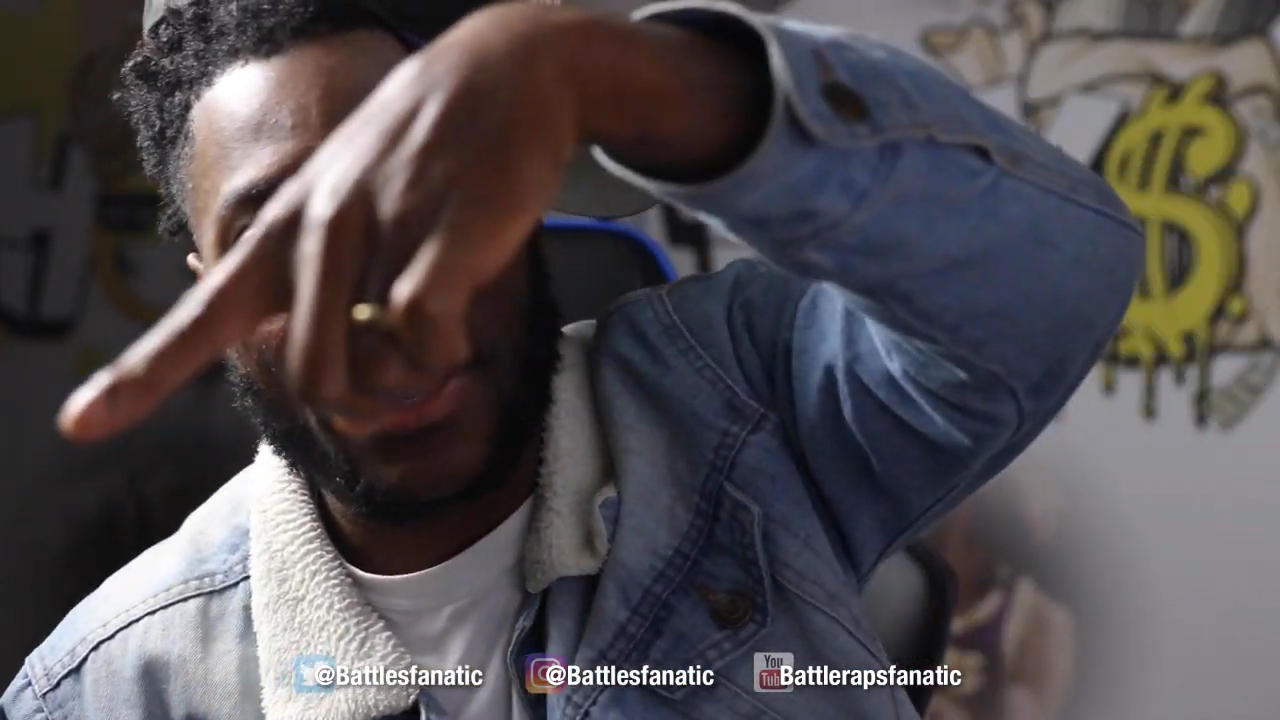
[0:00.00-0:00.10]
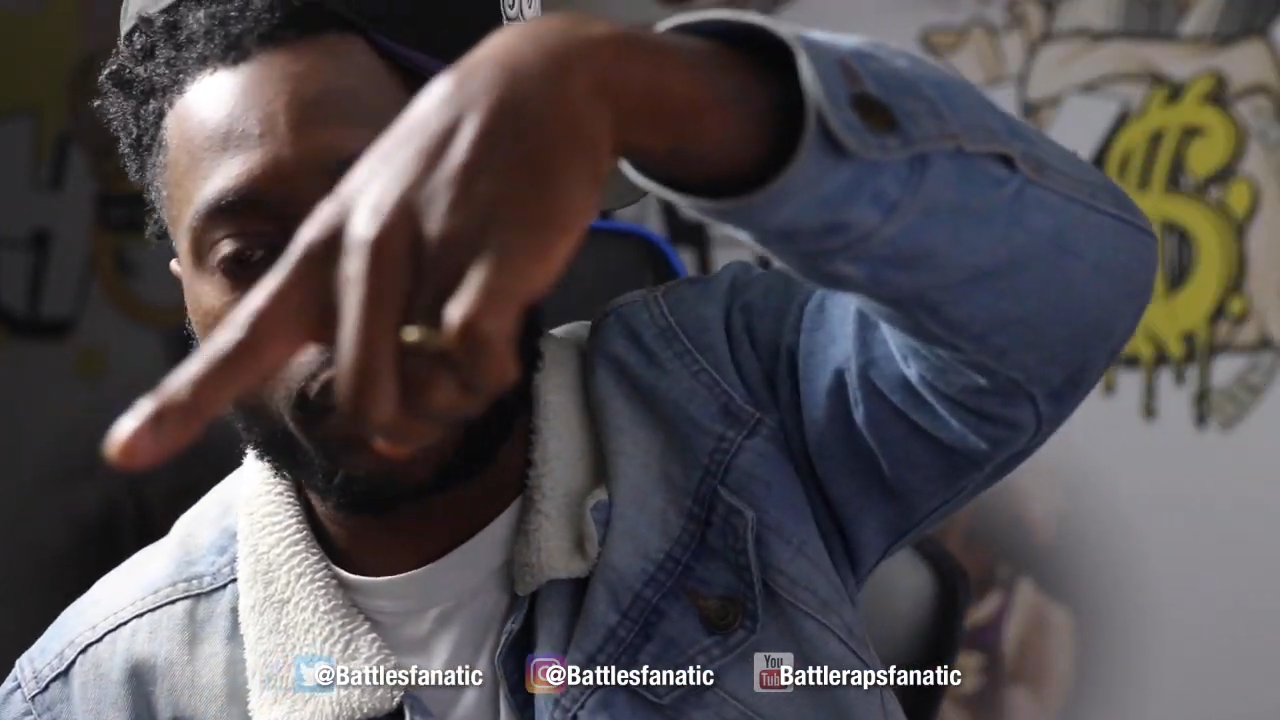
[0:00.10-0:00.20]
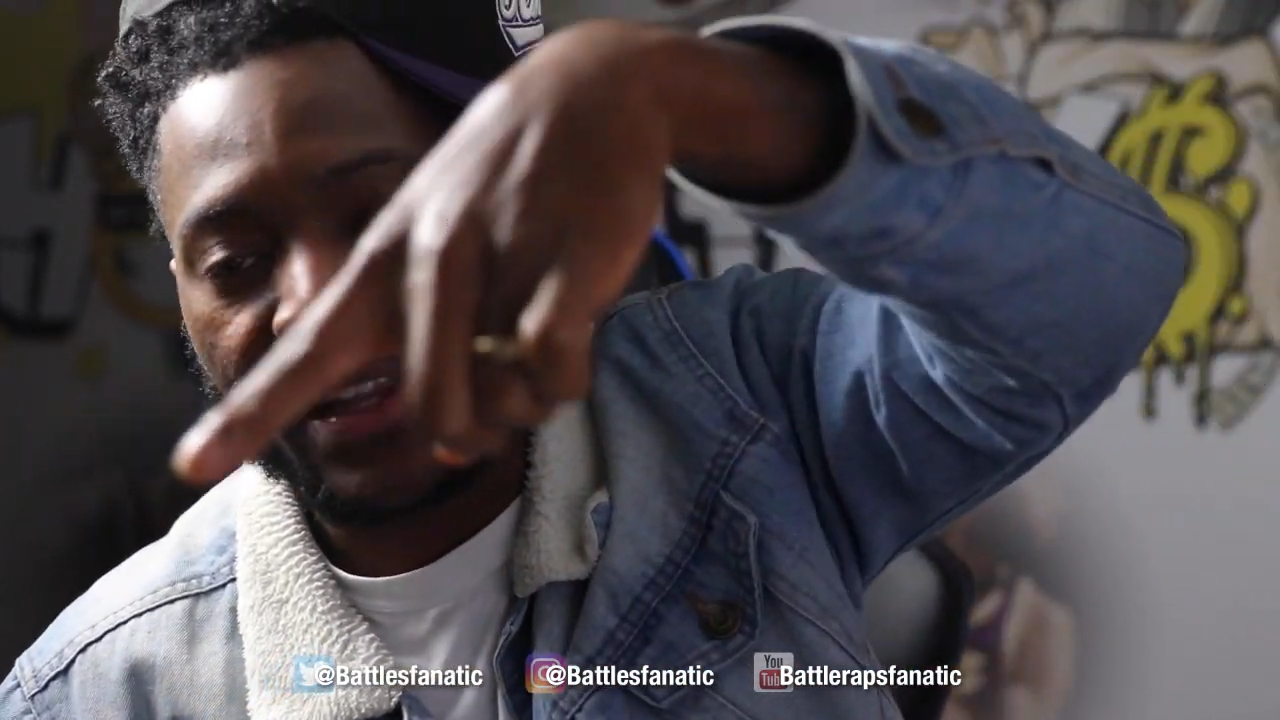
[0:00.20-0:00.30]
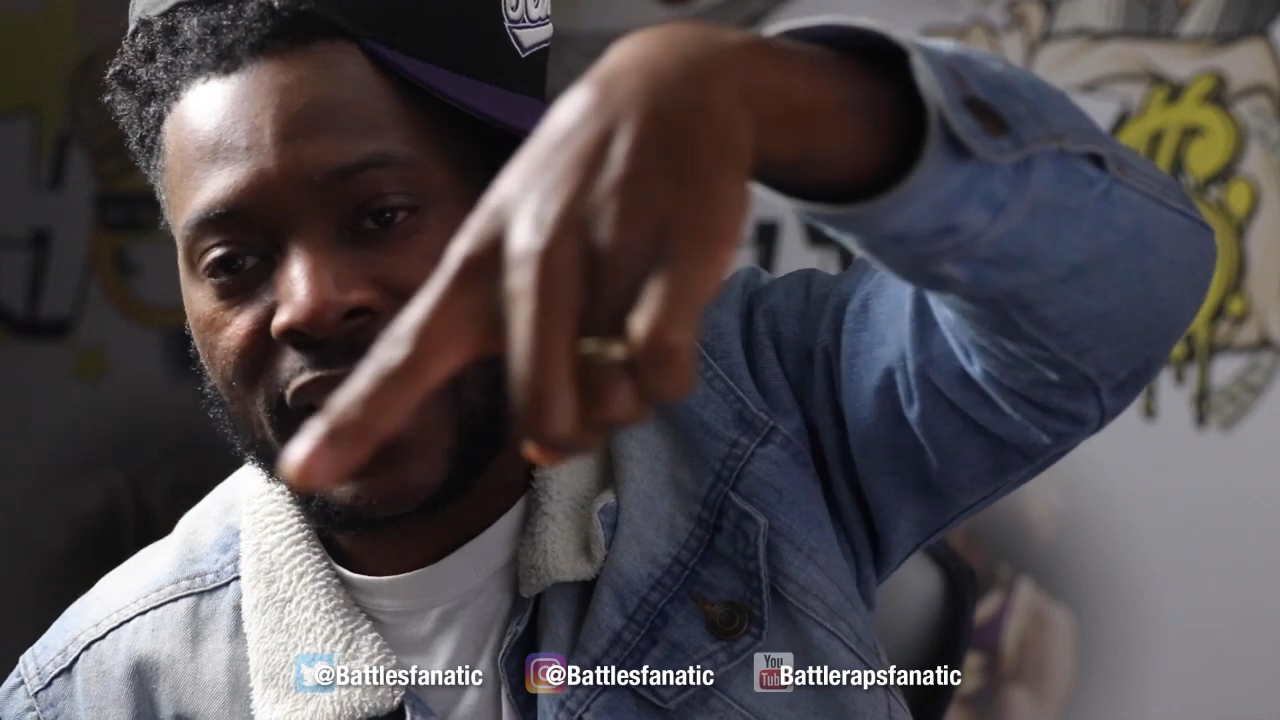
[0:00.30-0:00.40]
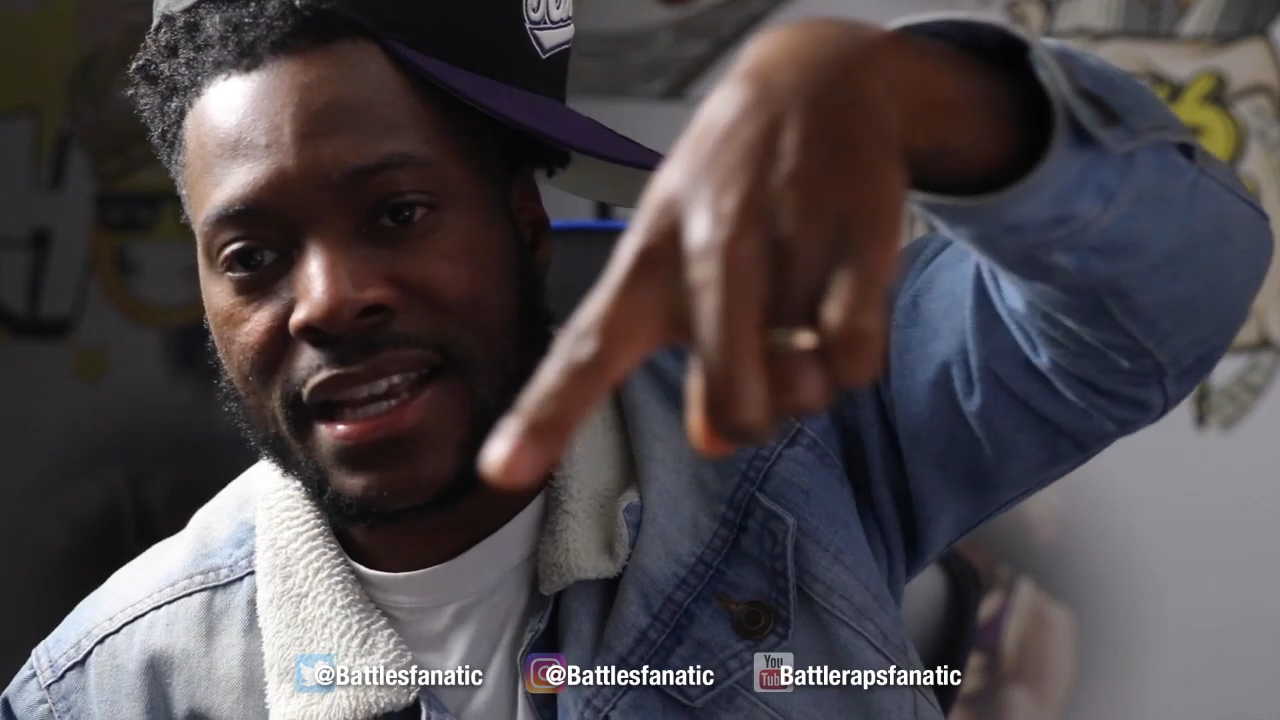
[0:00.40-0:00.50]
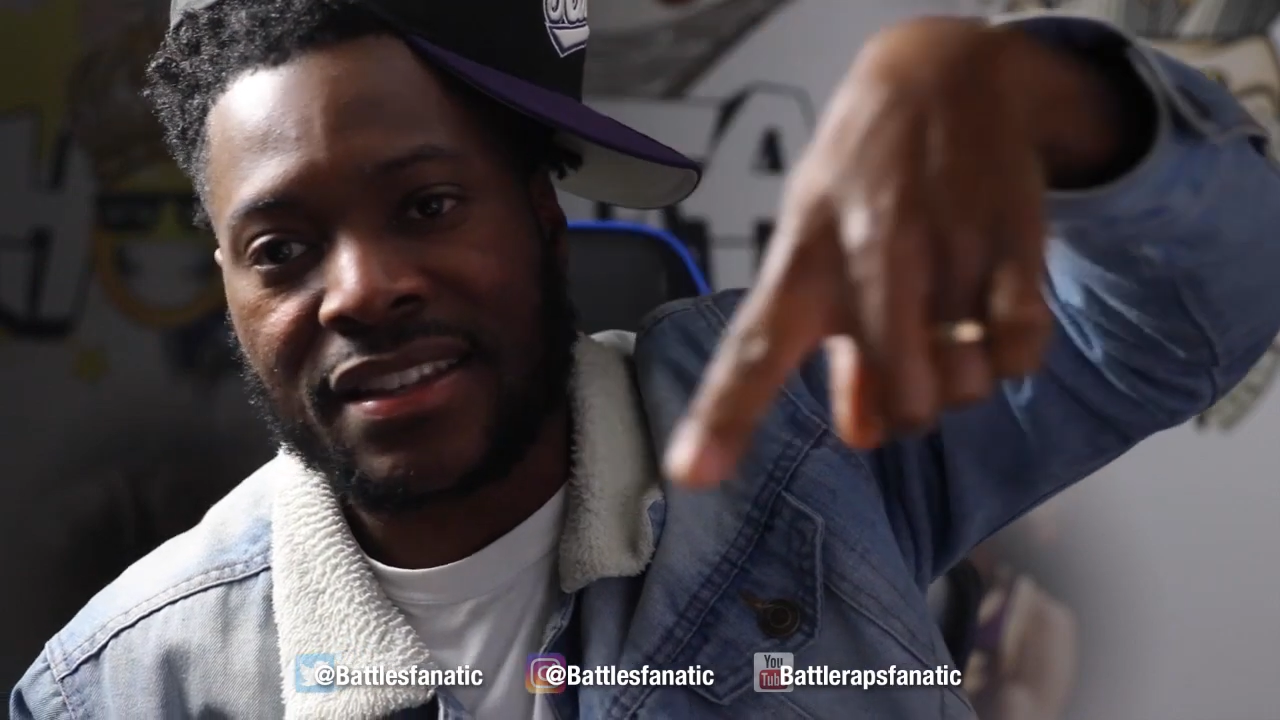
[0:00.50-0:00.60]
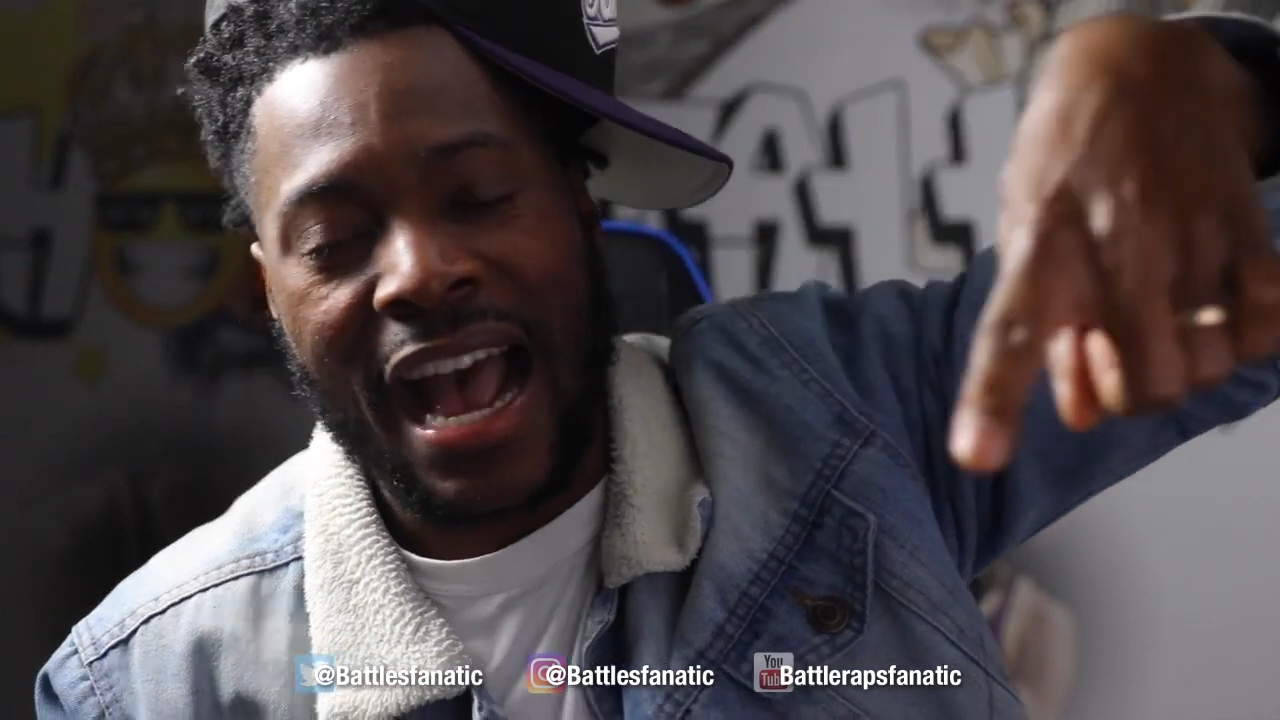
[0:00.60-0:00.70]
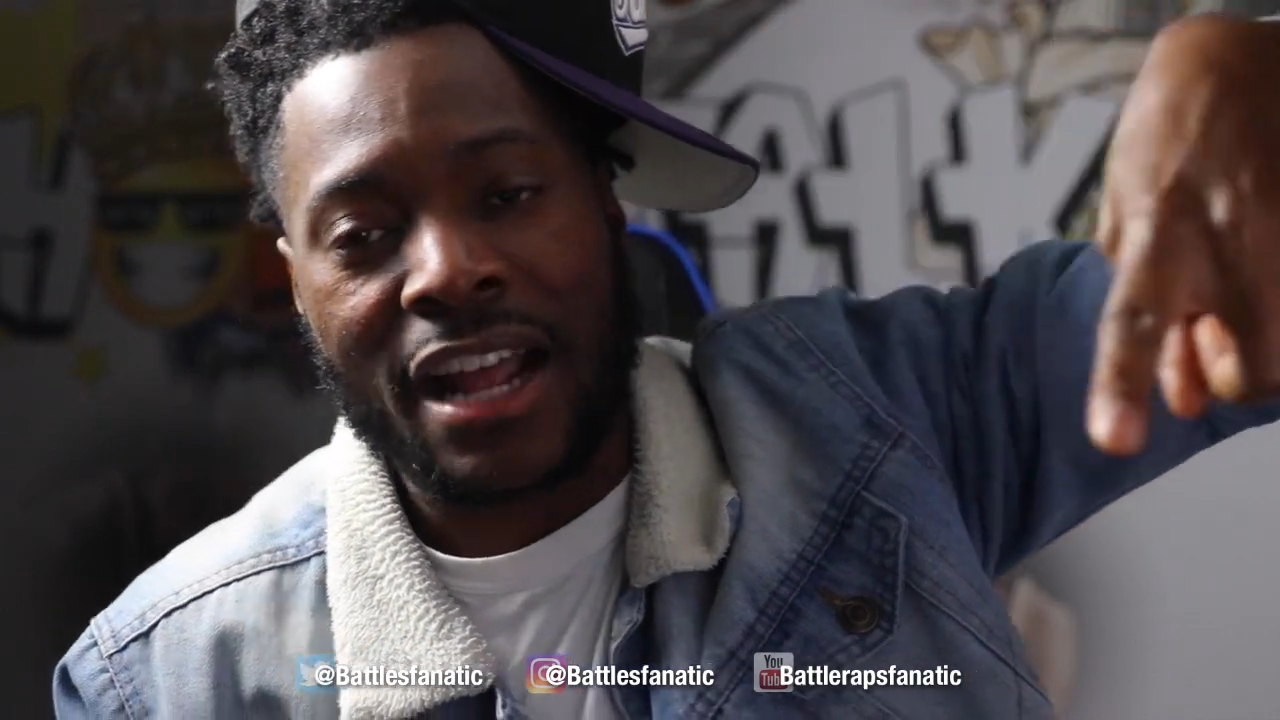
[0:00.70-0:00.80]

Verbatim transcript: that, please.